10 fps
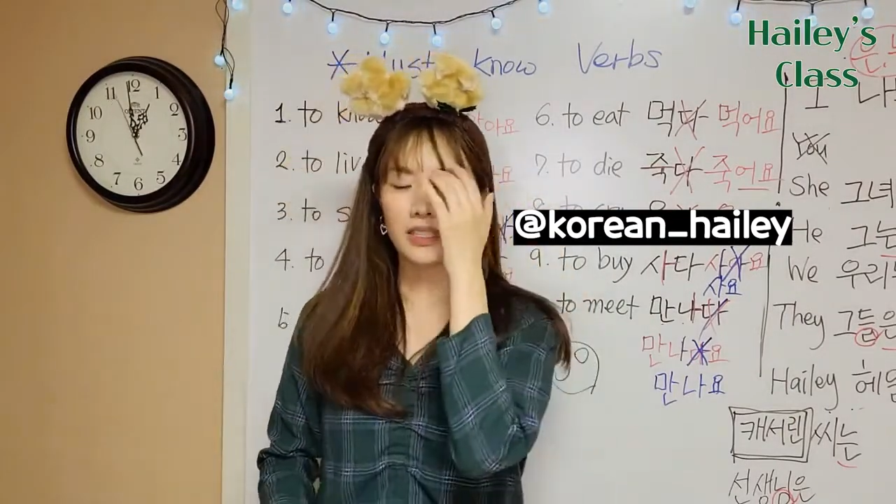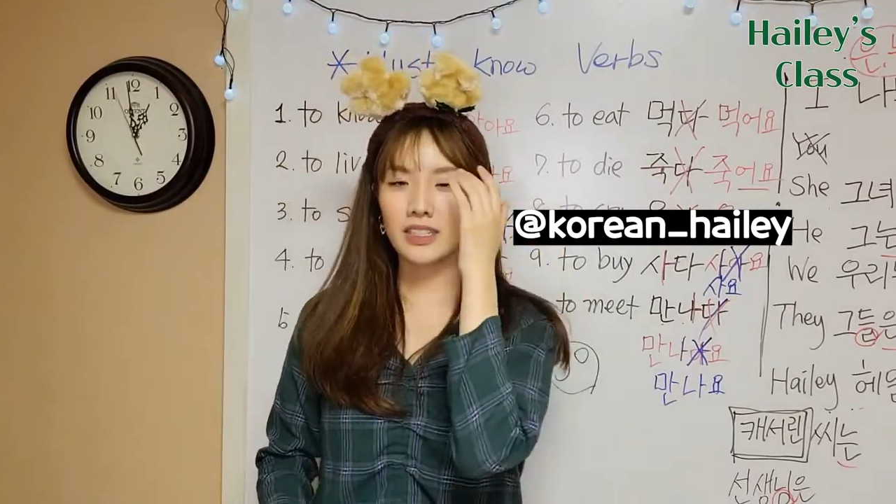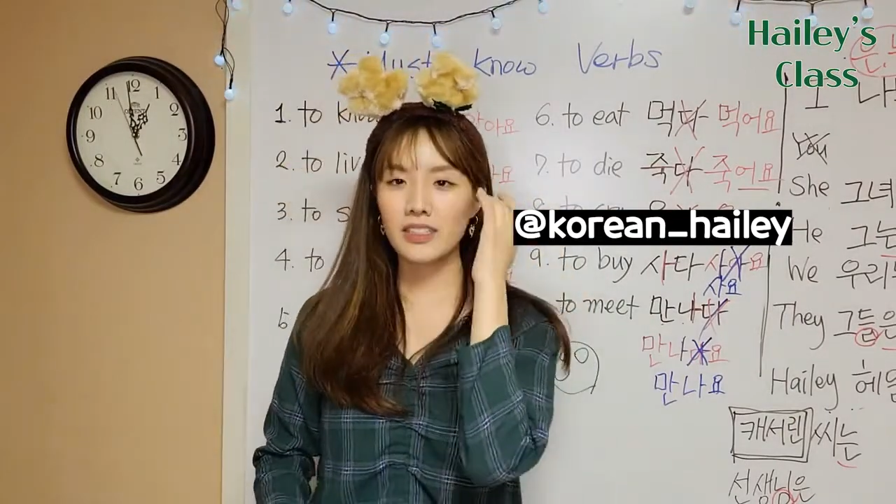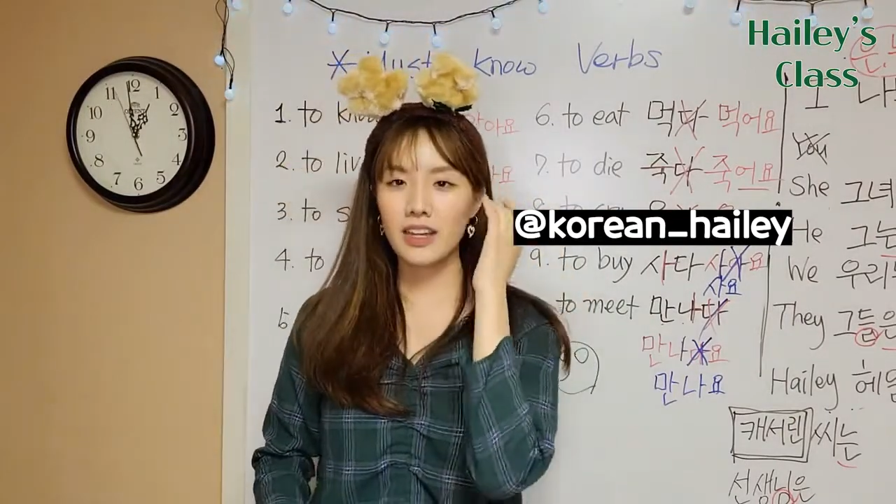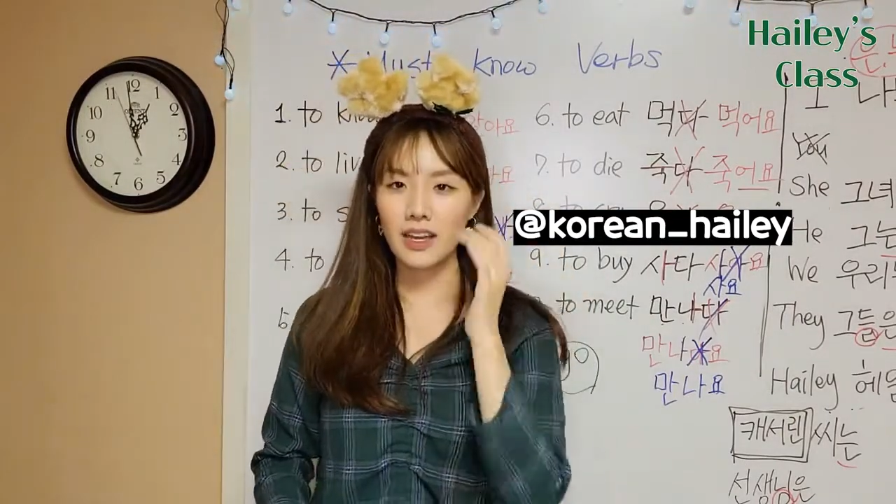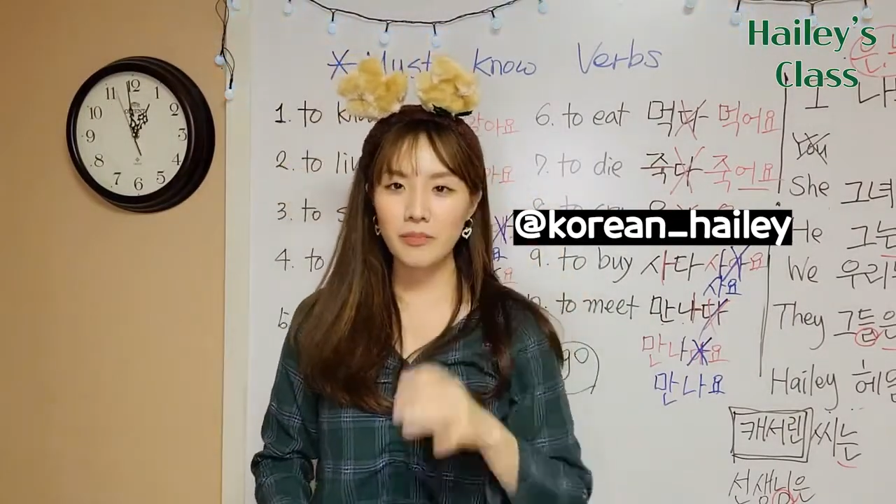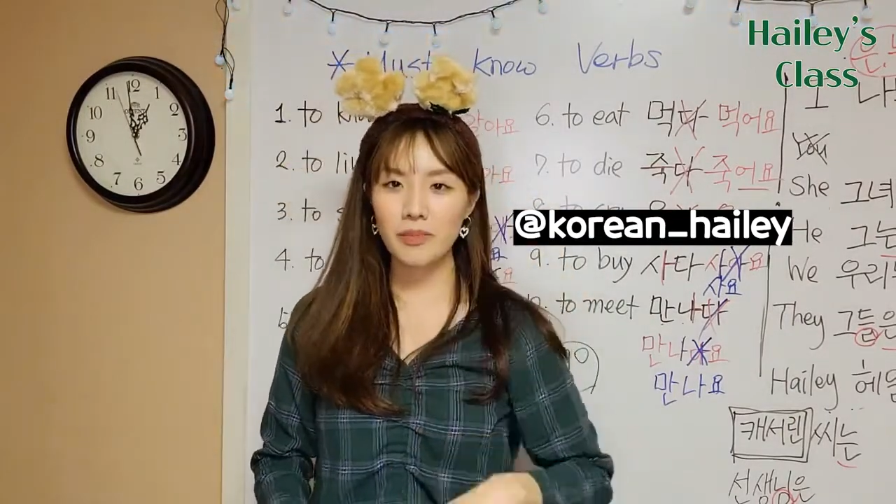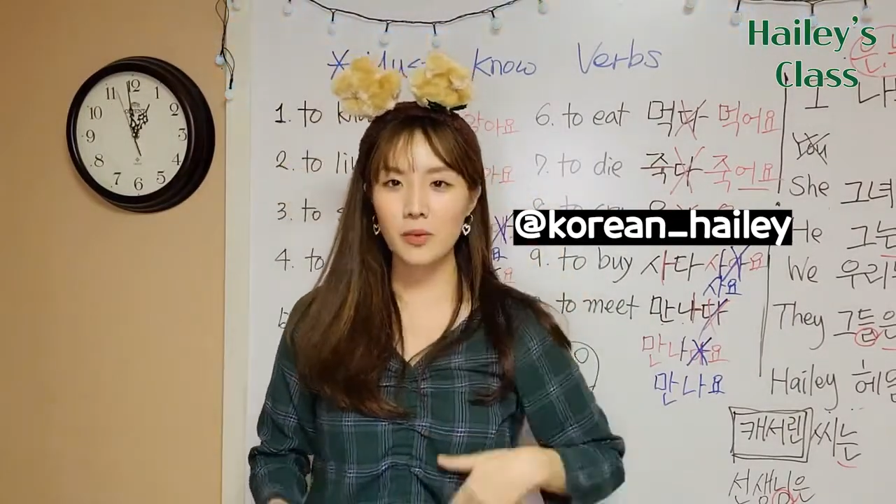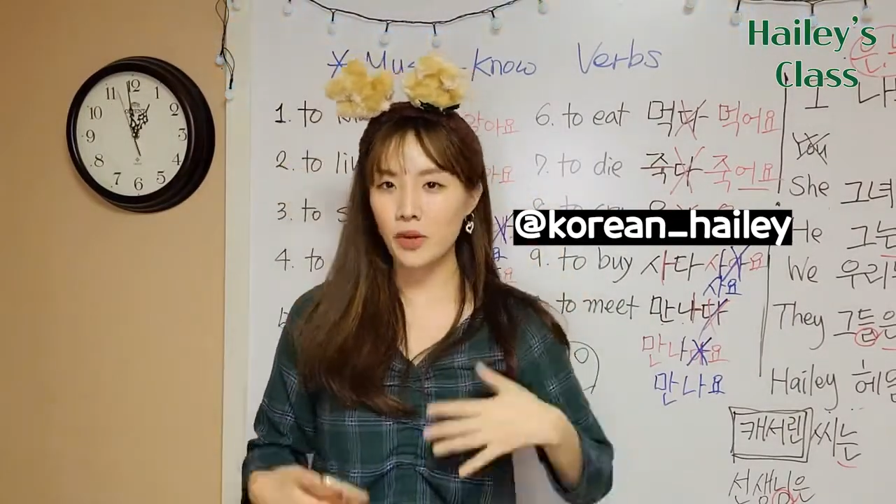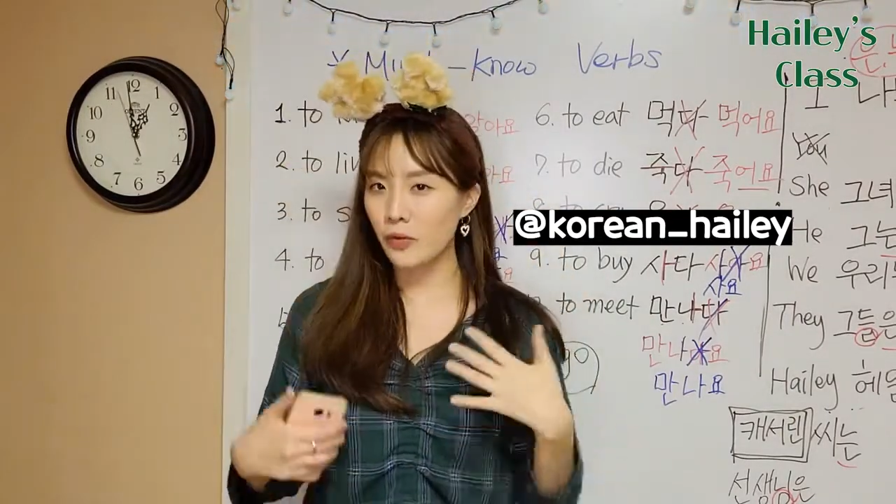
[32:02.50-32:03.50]
this time
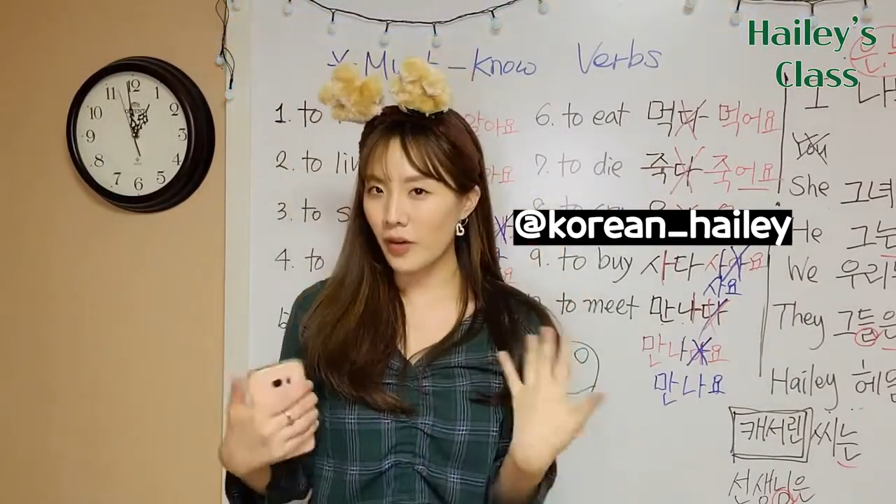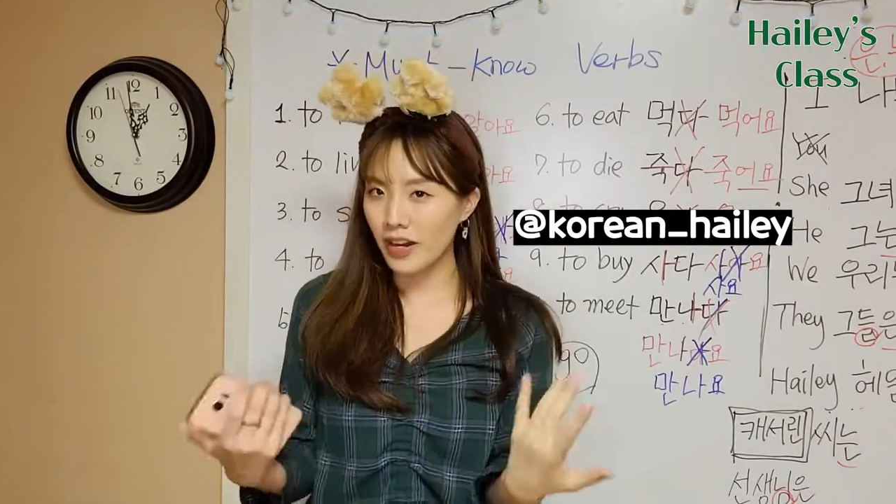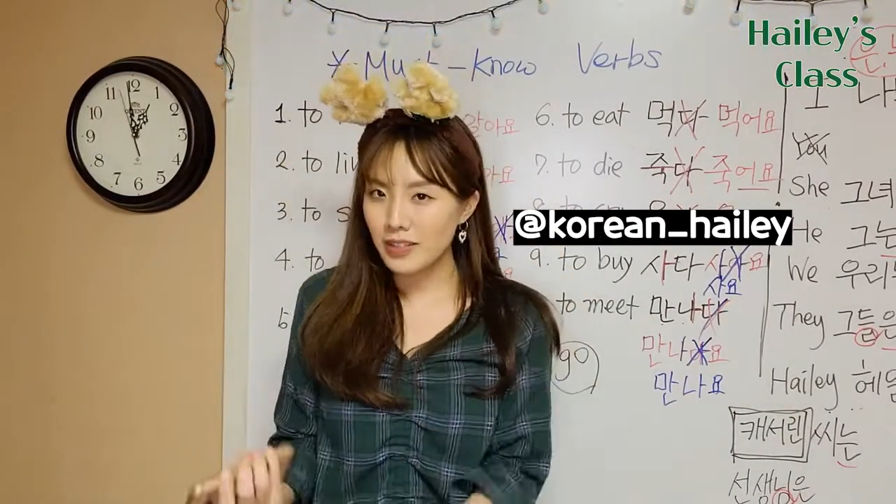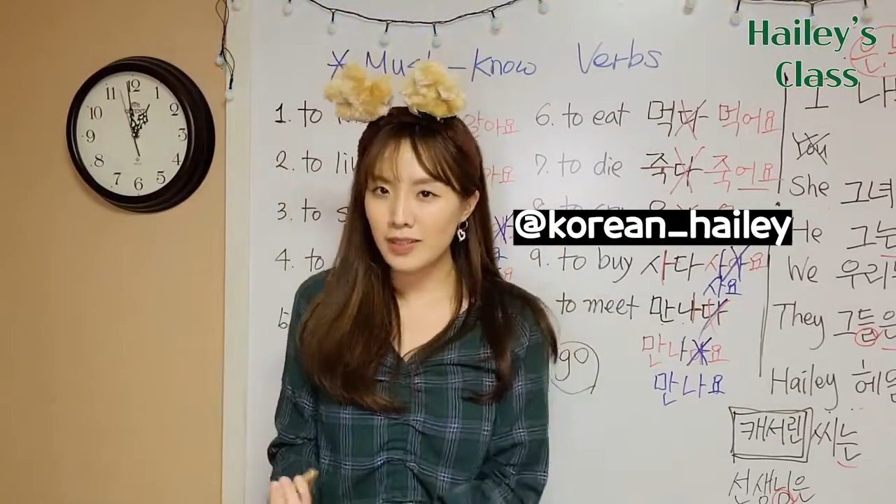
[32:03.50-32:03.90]
we're friends,